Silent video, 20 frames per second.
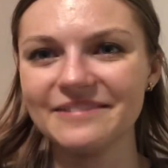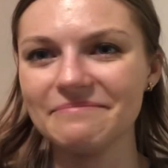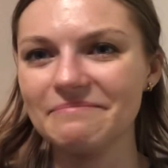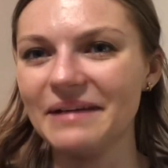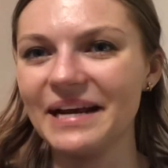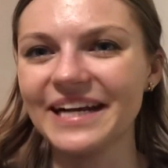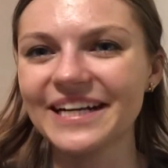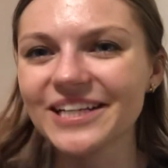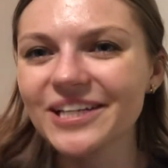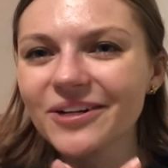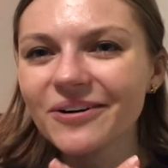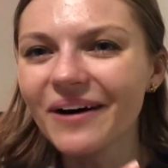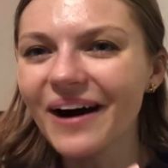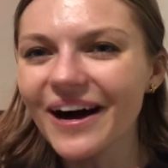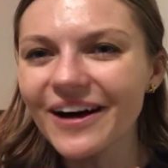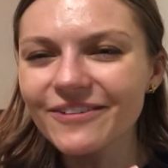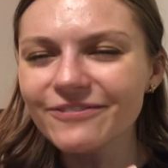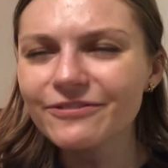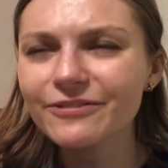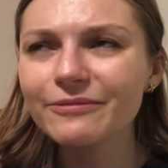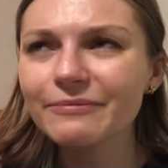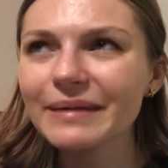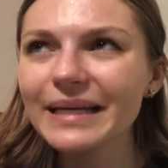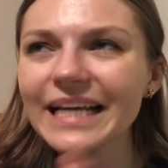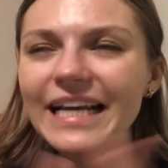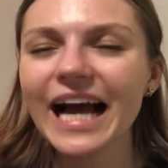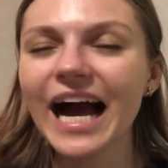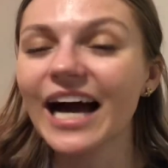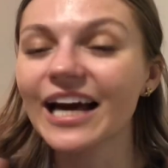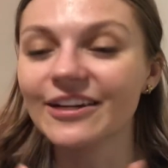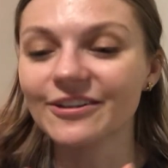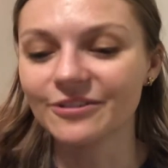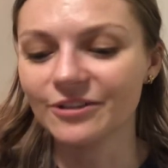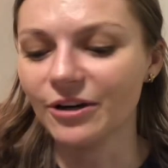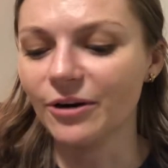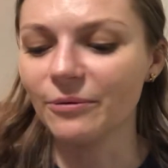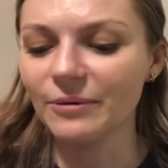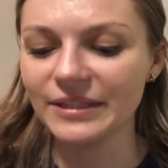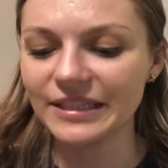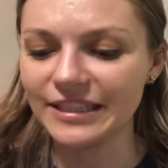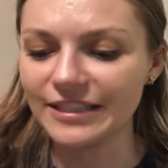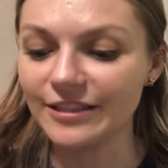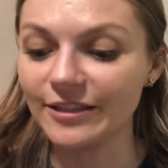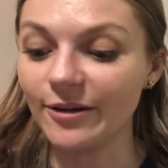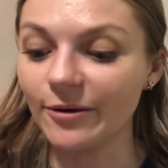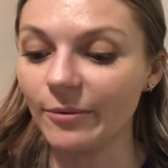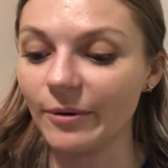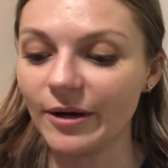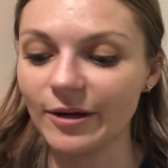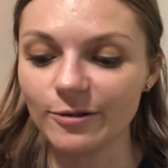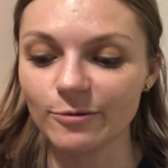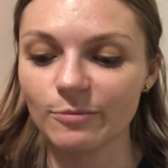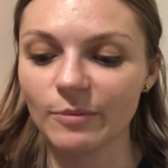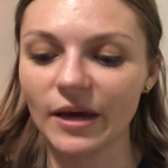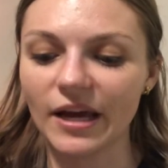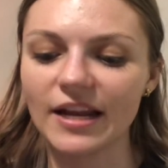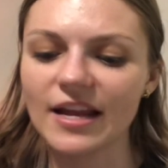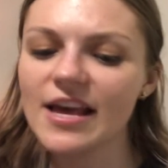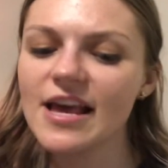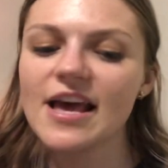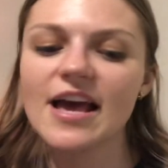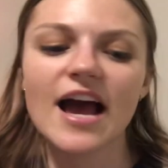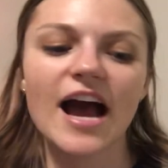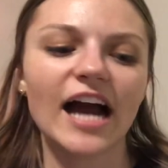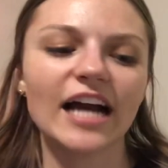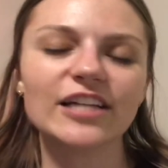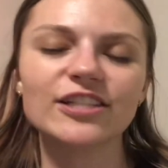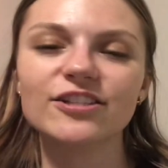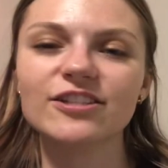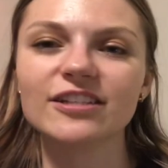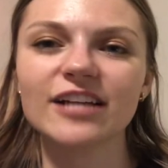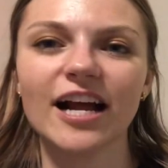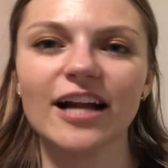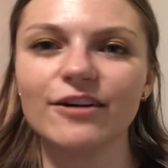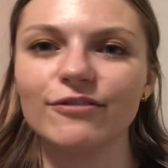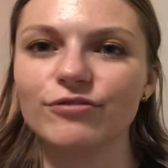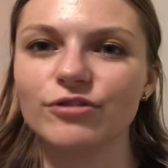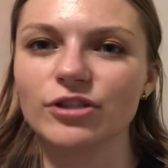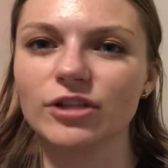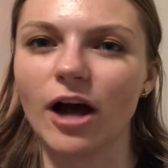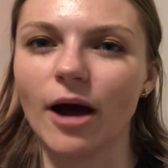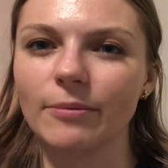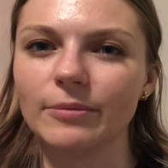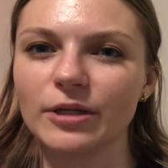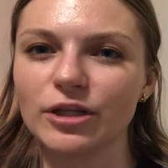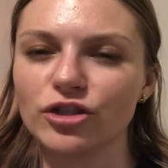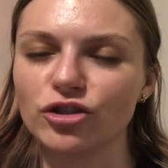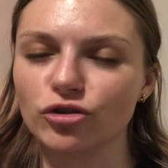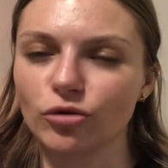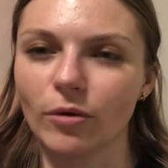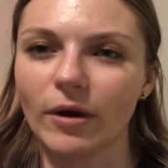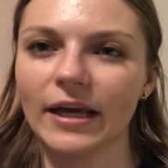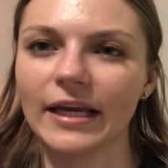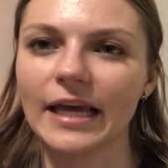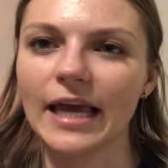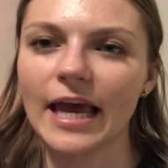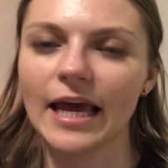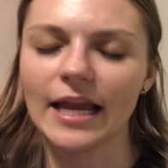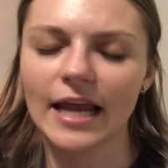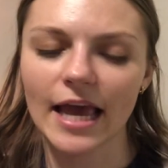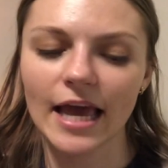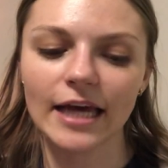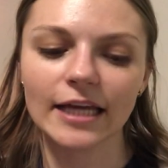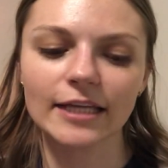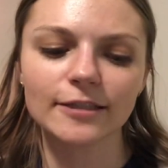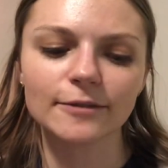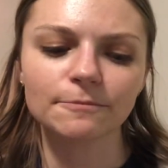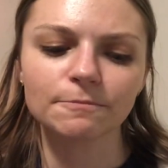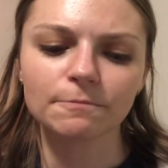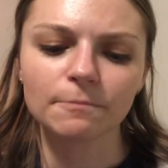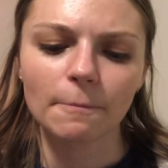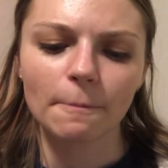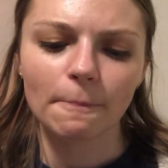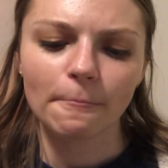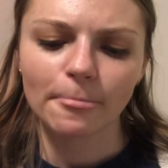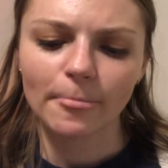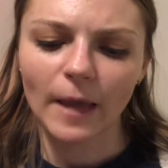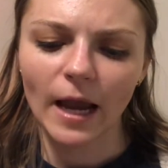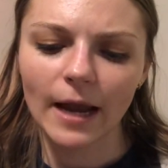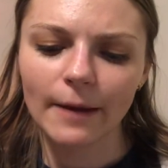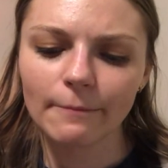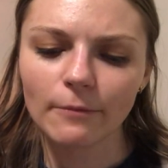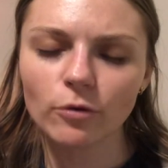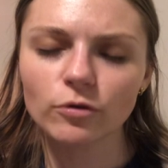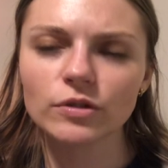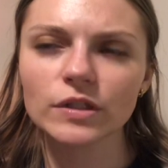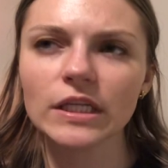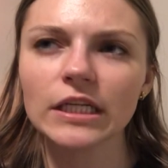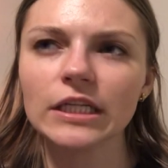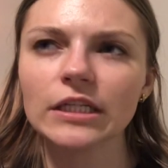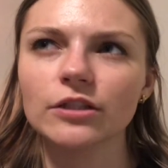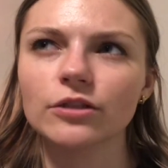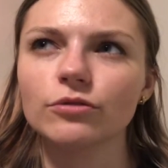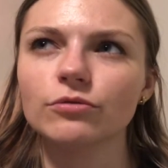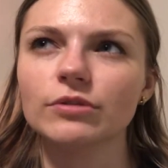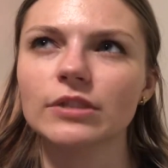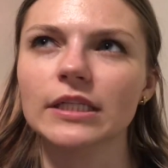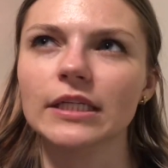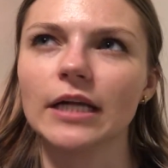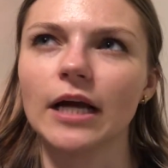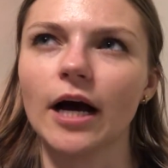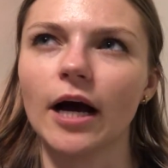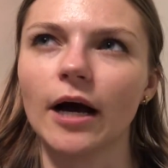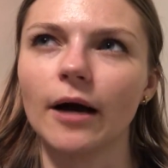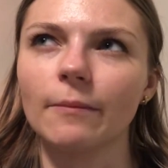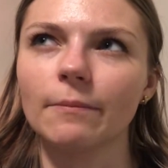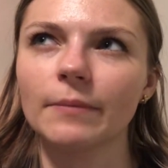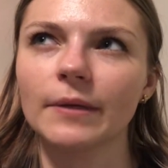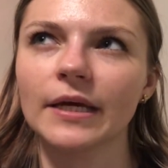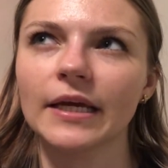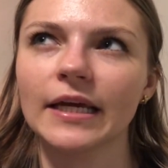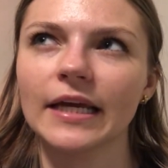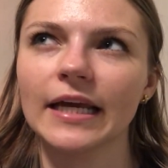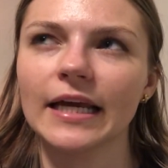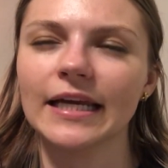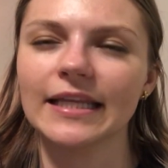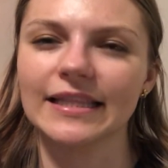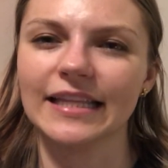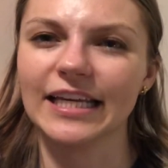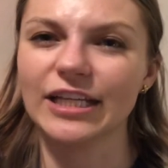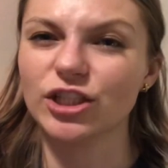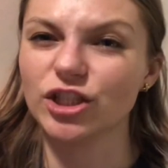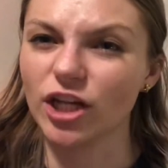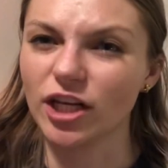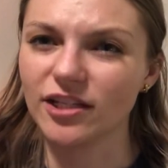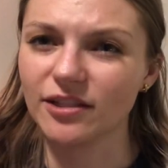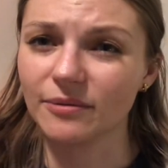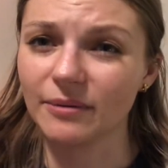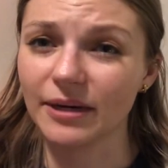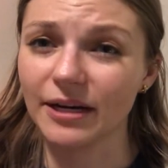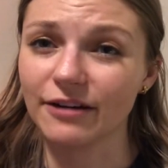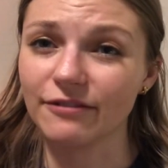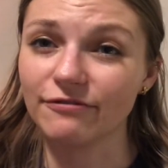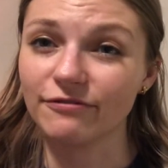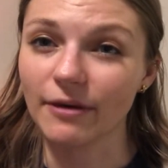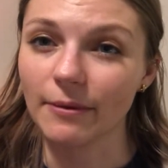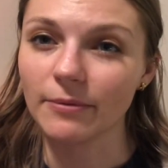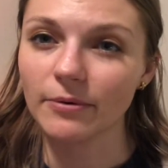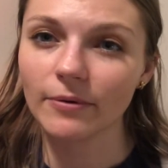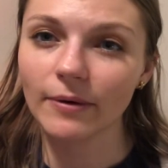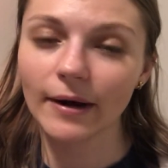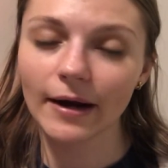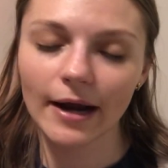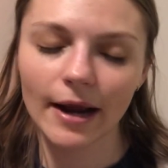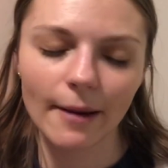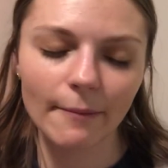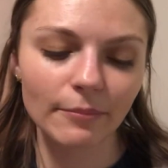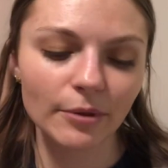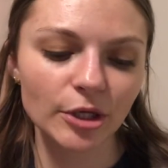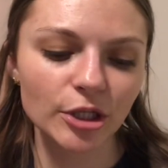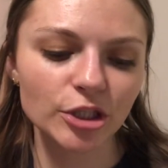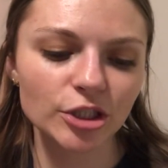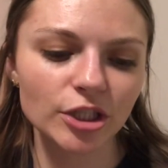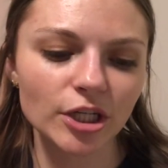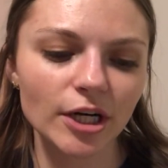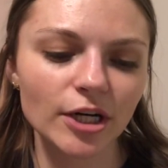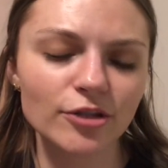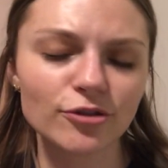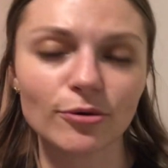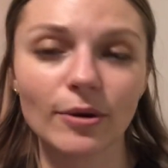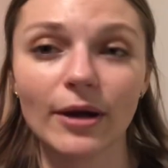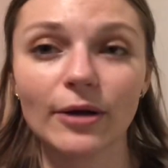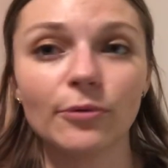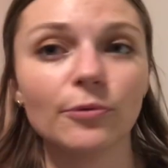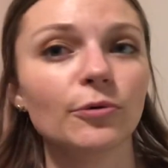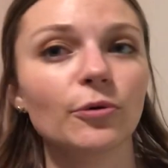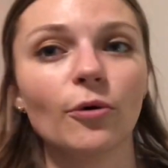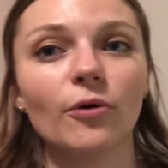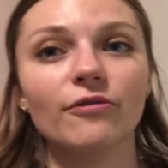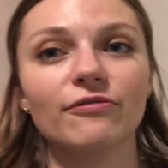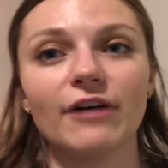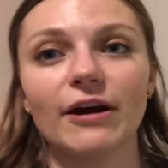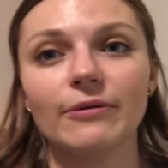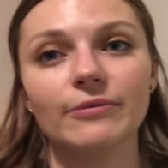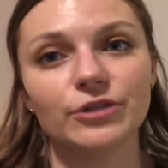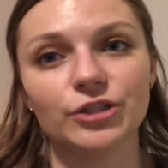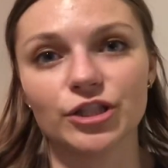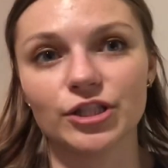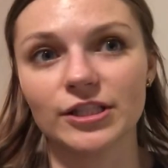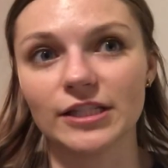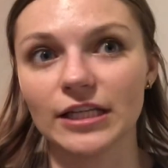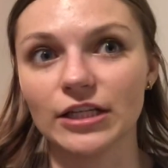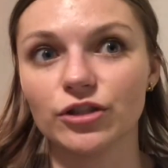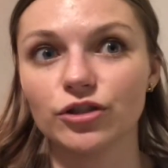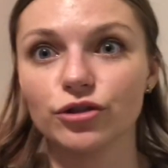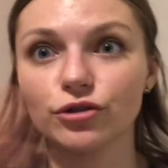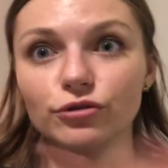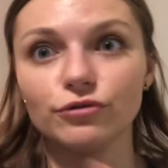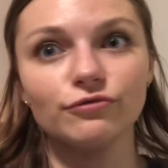mix well for me. I don't know what the deal was, but I just kind of stopped enjoying it and I mostly used it up in like January and February, I'm pretty sure. So I don't know if I was just like too